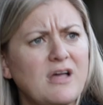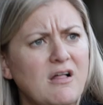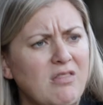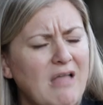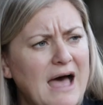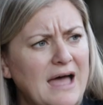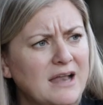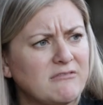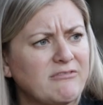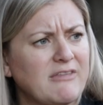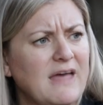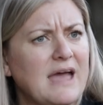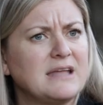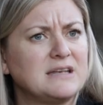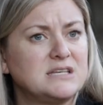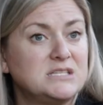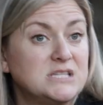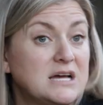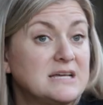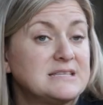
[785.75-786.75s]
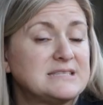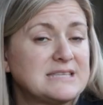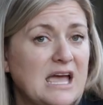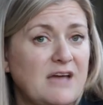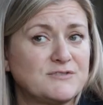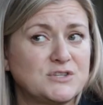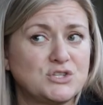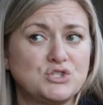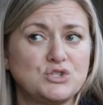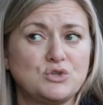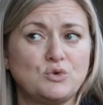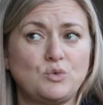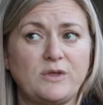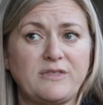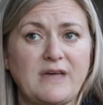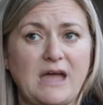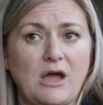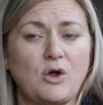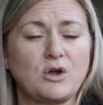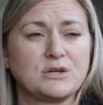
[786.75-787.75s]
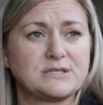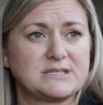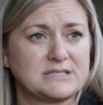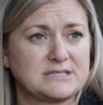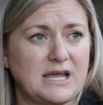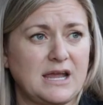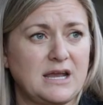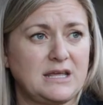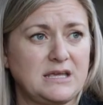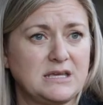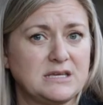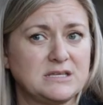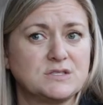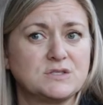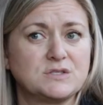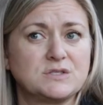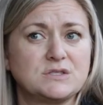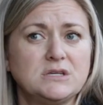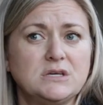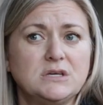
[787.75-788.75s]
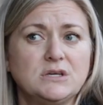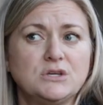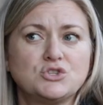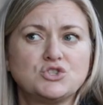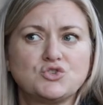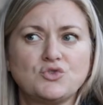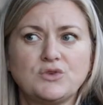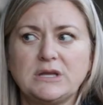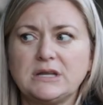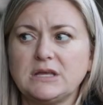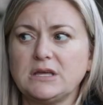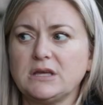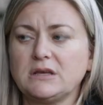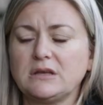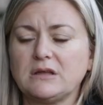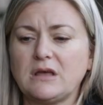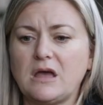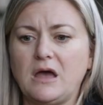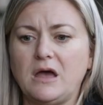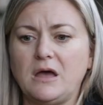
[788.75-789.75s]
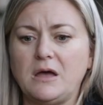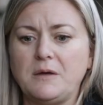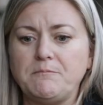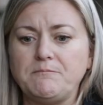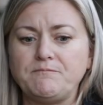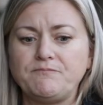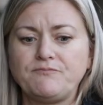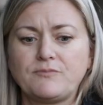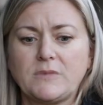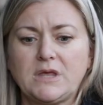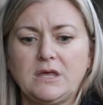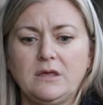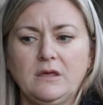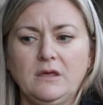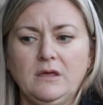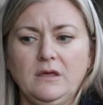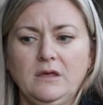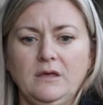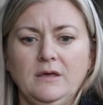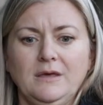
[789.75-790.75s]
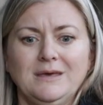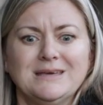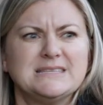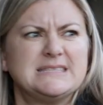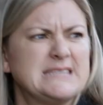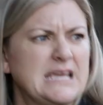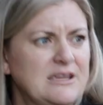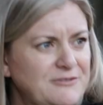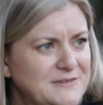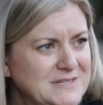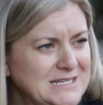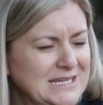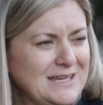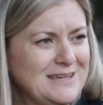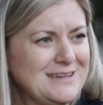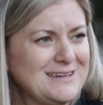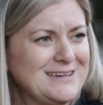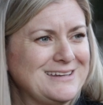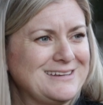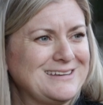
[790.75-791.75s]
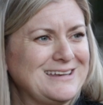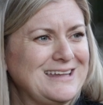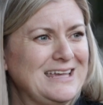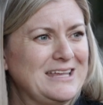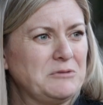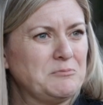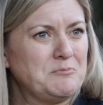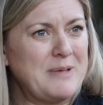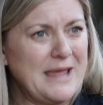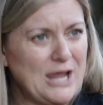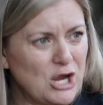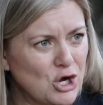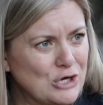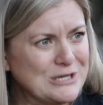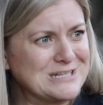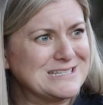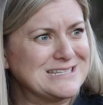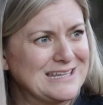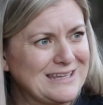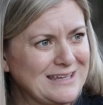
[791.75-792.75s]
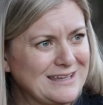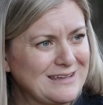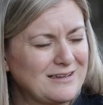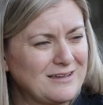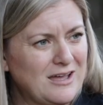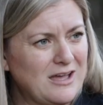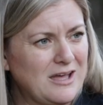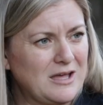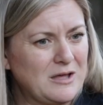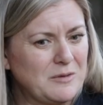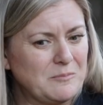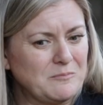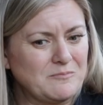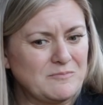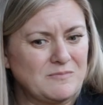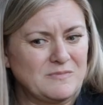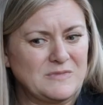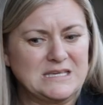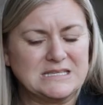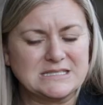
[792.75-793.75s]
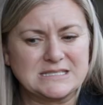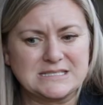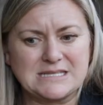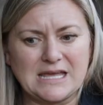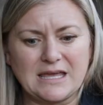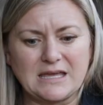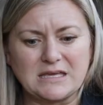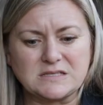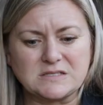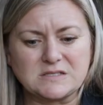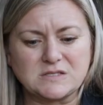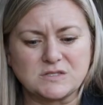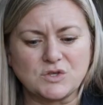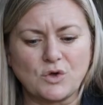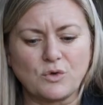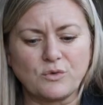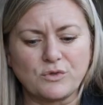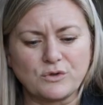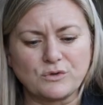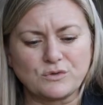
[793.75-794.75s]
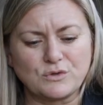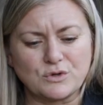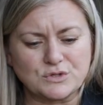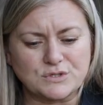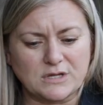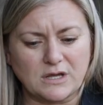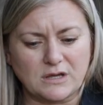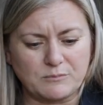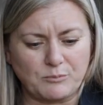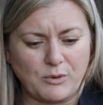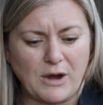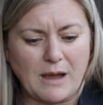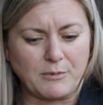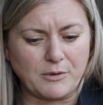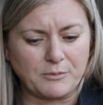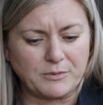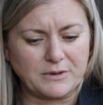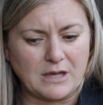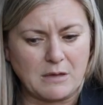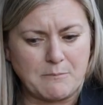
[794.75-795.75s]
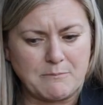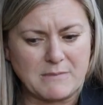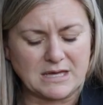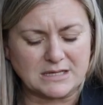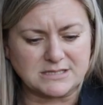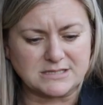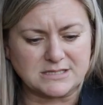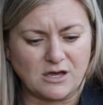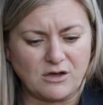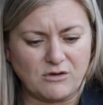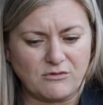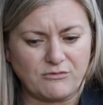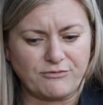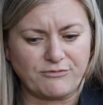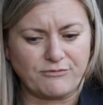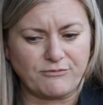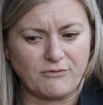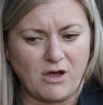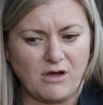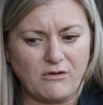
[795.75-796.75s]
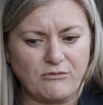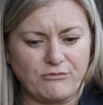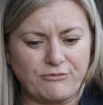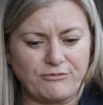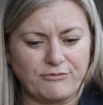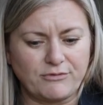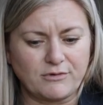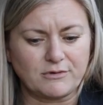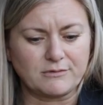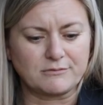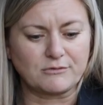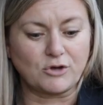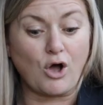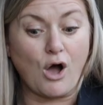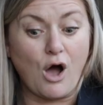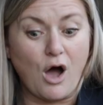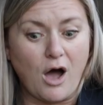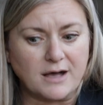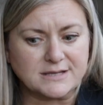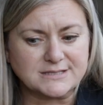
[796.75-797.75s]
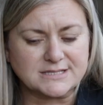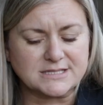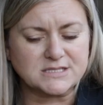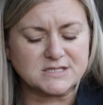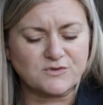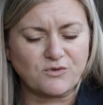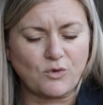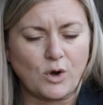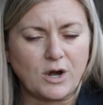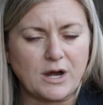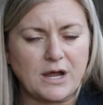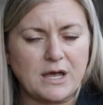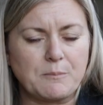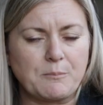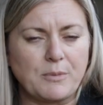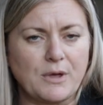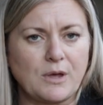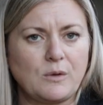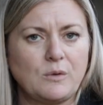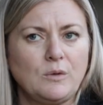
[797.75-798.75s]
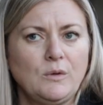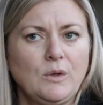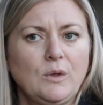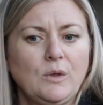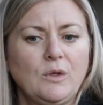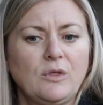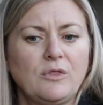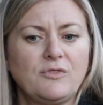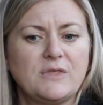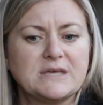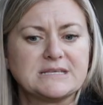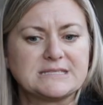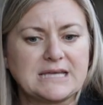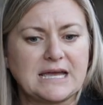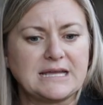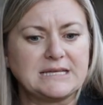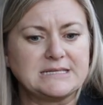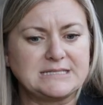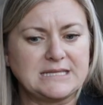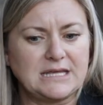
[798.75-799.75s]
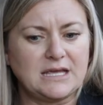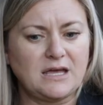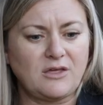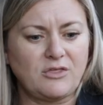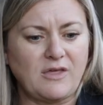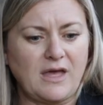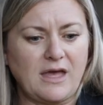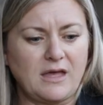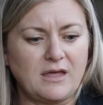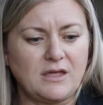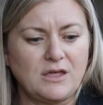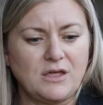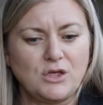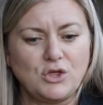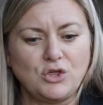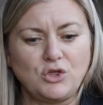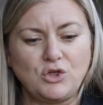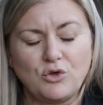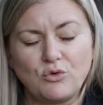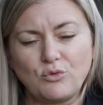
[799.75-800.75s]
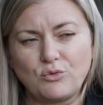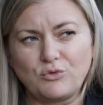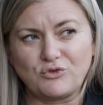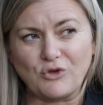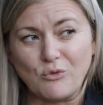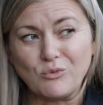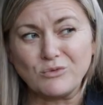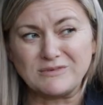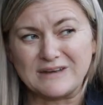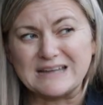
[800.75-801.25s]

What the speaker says: a lot of that does have to do with how our society has treated safety and parenting these days. So there's probably a mix of causes for it, but this idea that you don't